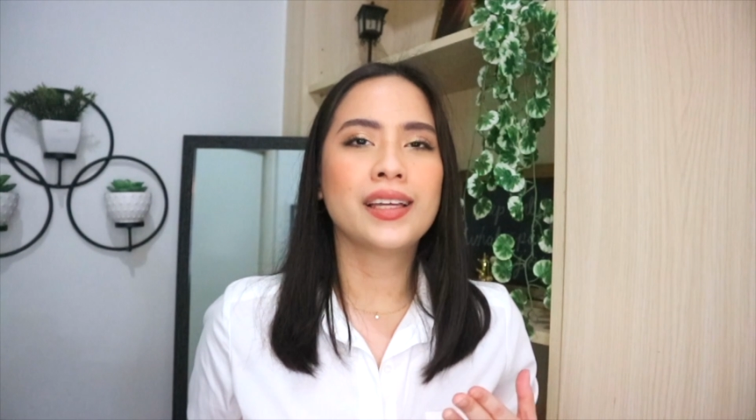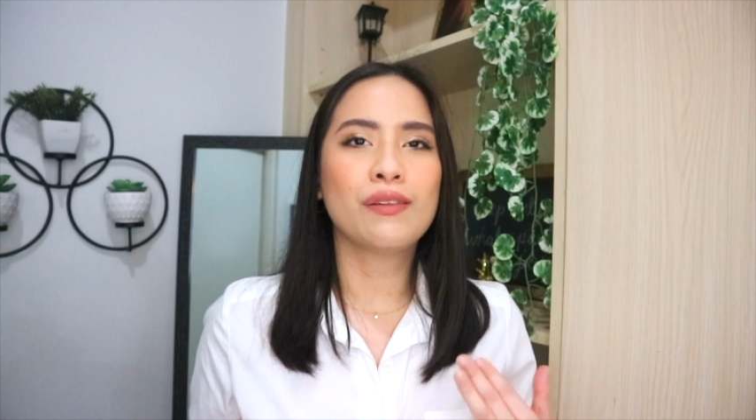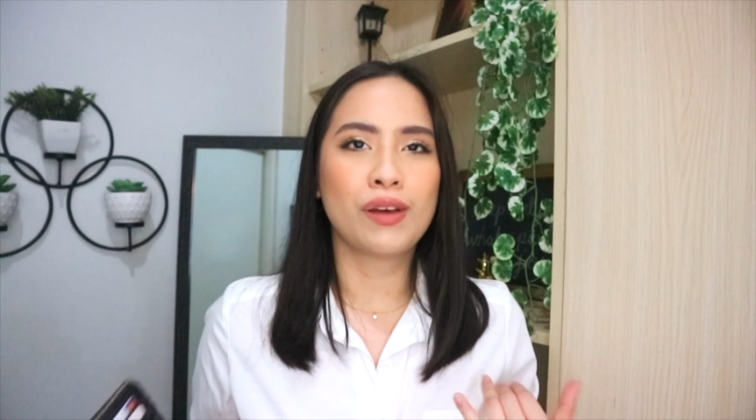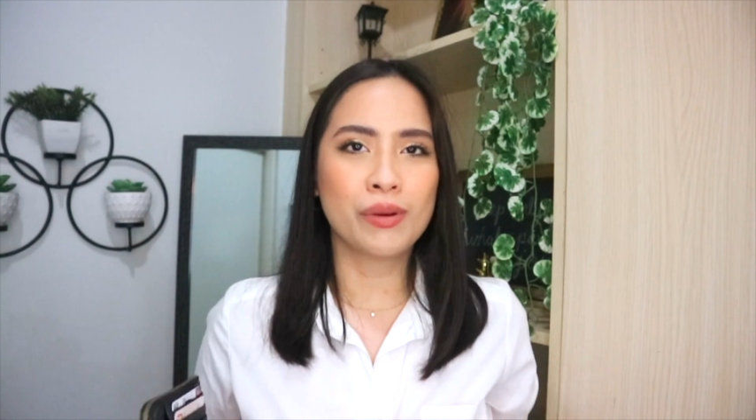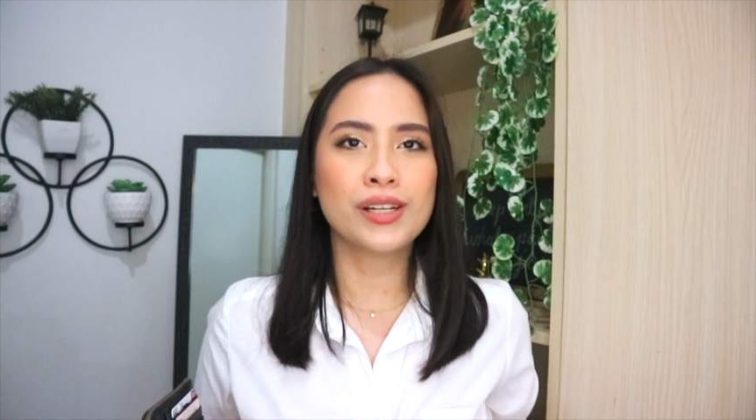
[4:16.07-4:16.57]

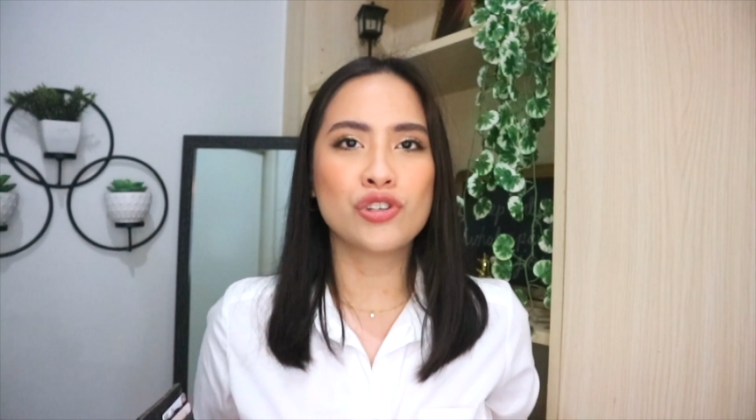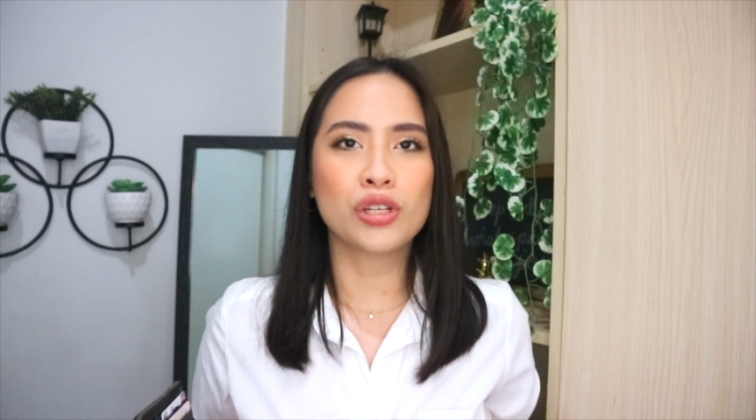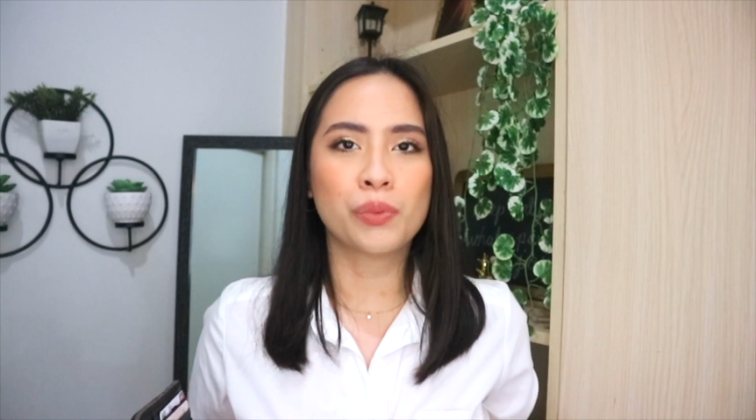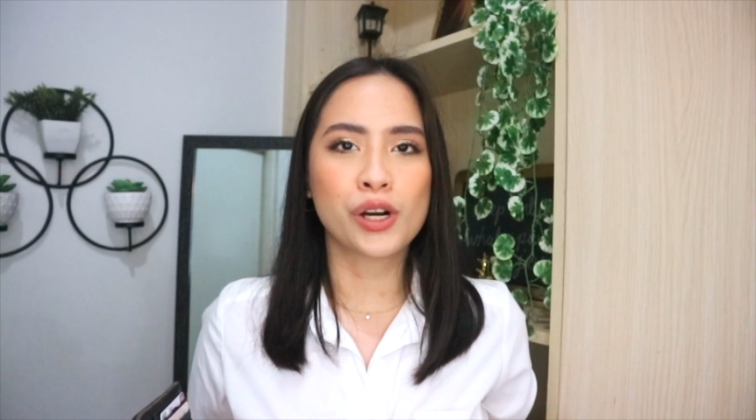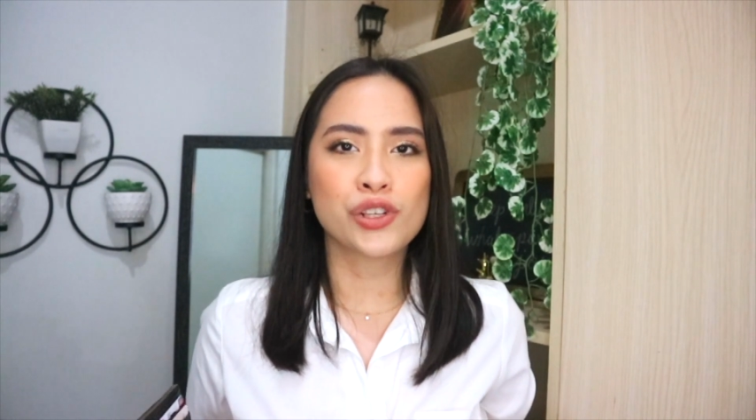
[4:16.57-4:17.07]
if I'm a
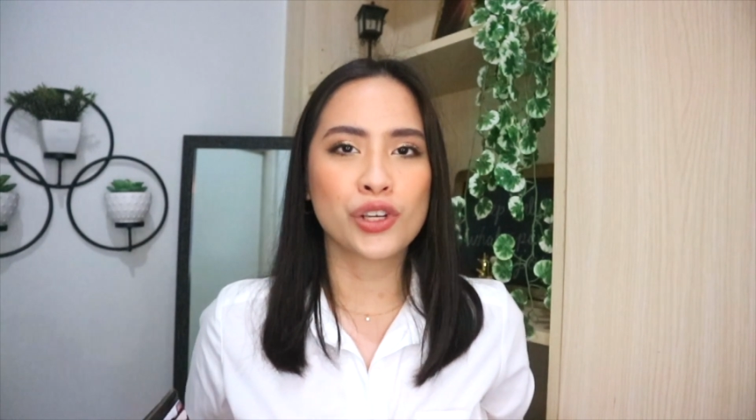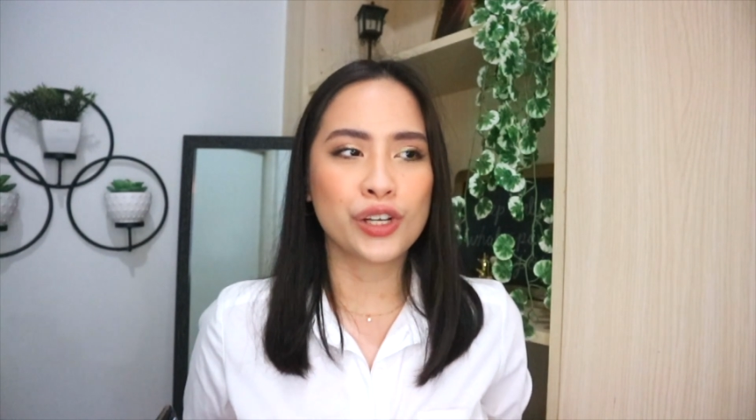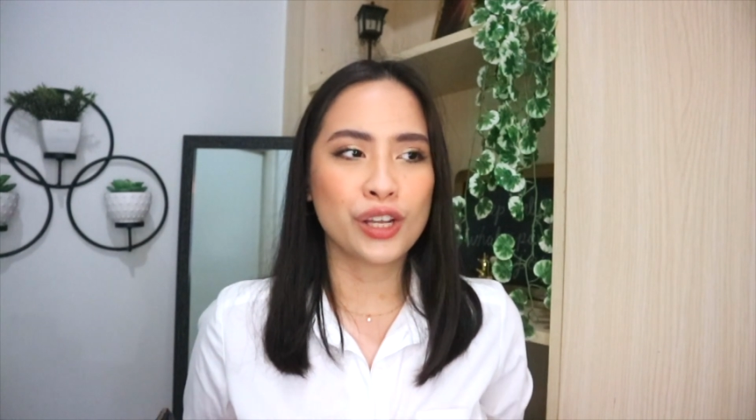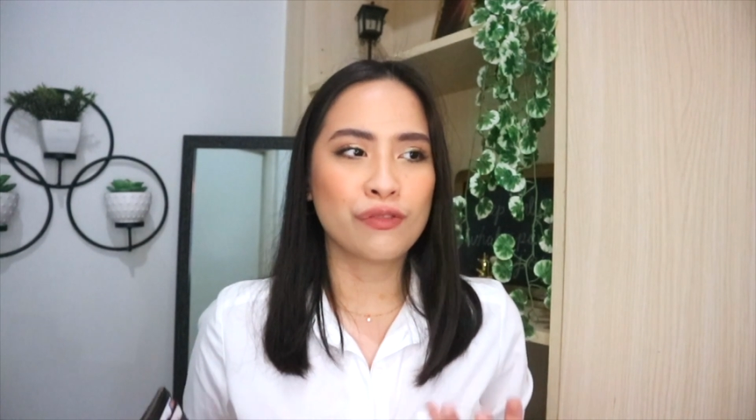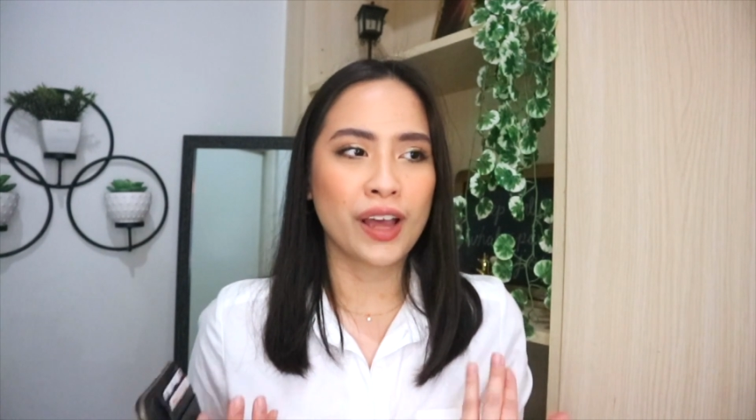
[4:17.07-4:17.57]
legit
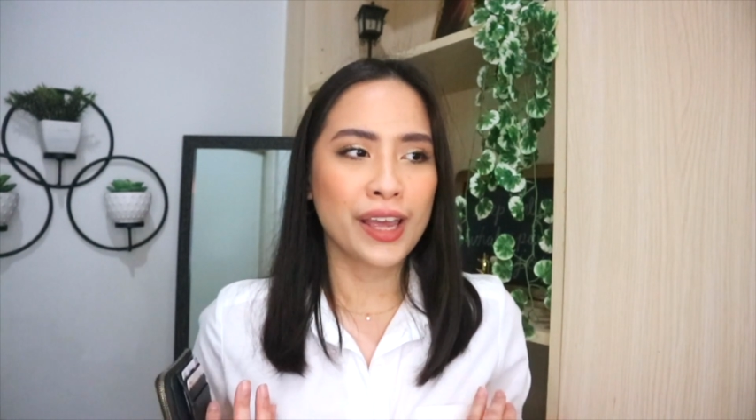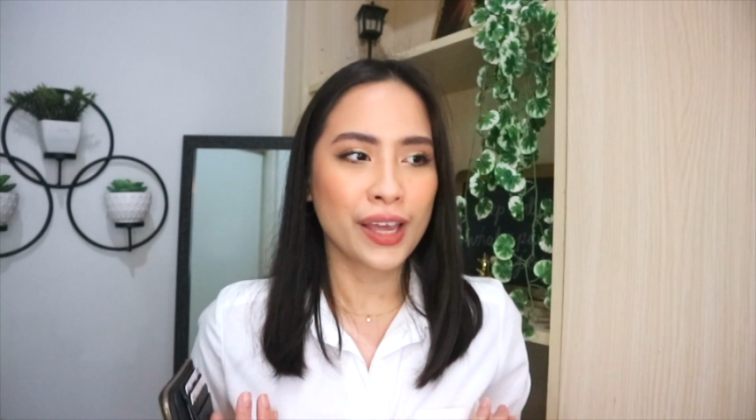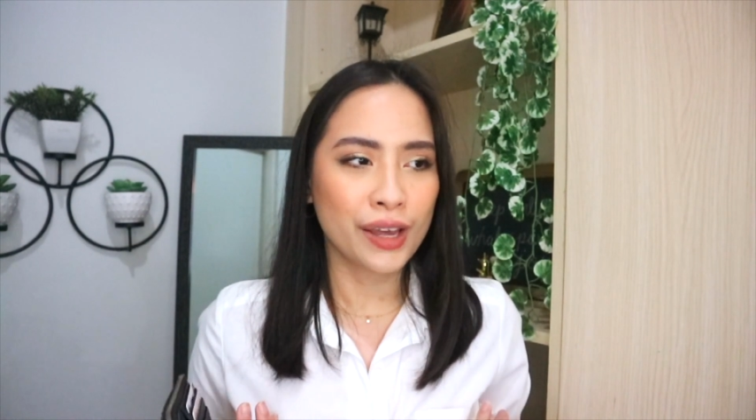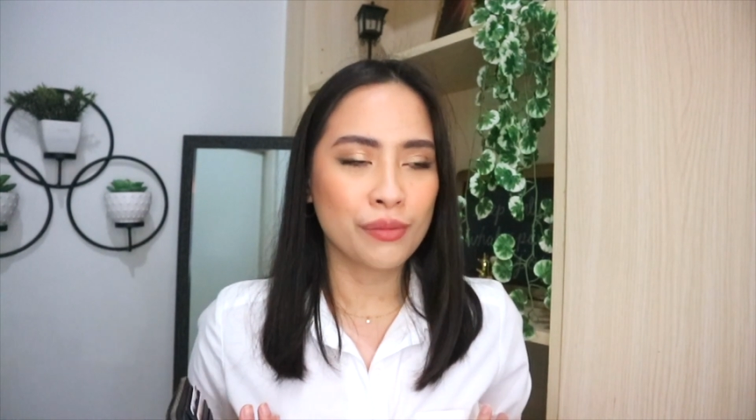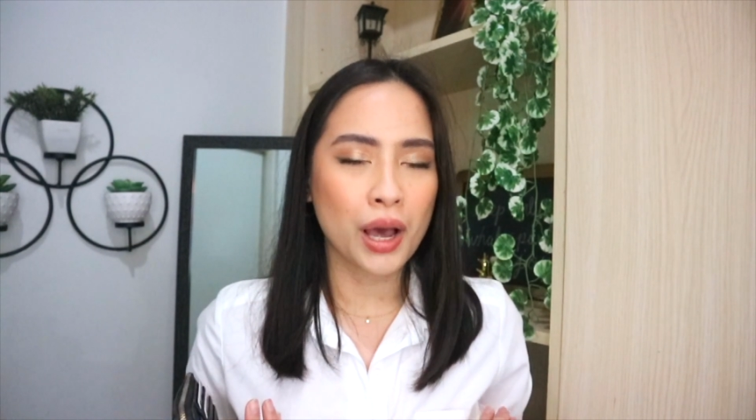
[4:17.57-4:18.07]
person, if I
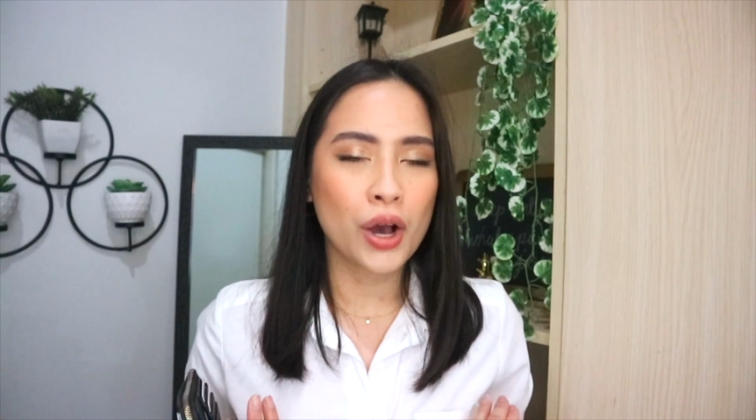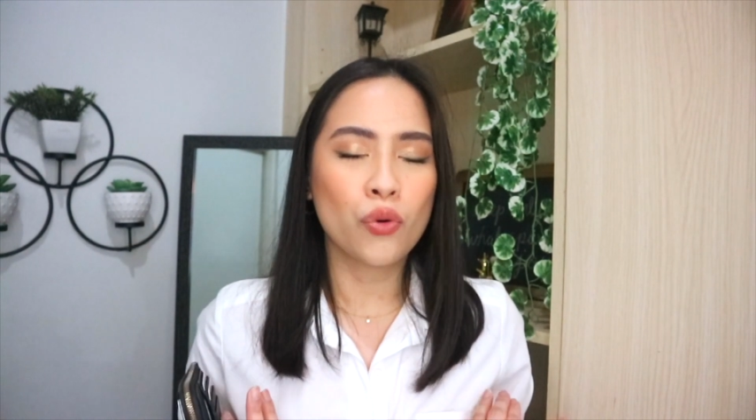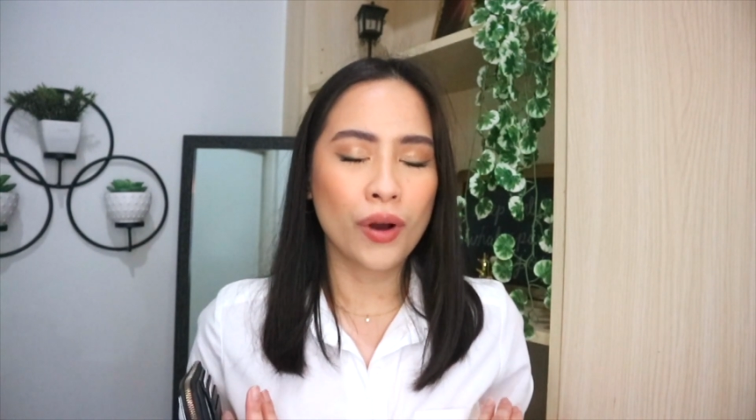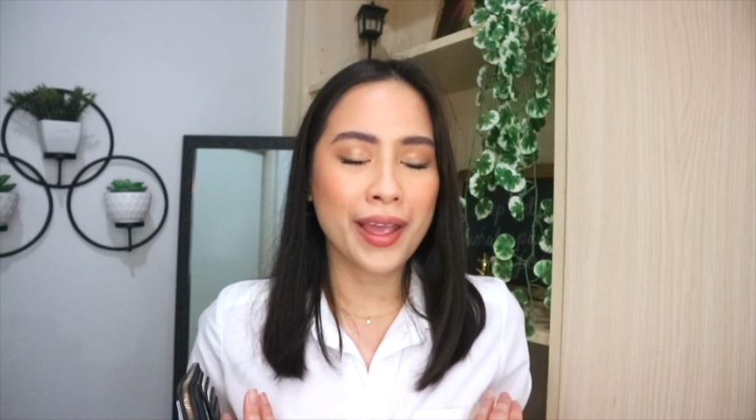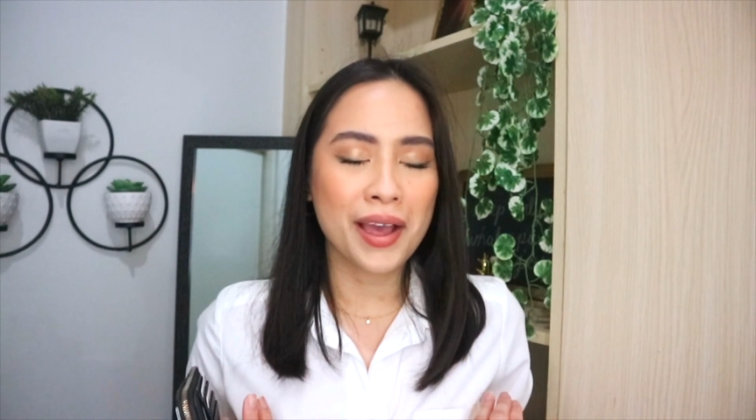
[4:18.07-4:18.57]
am, who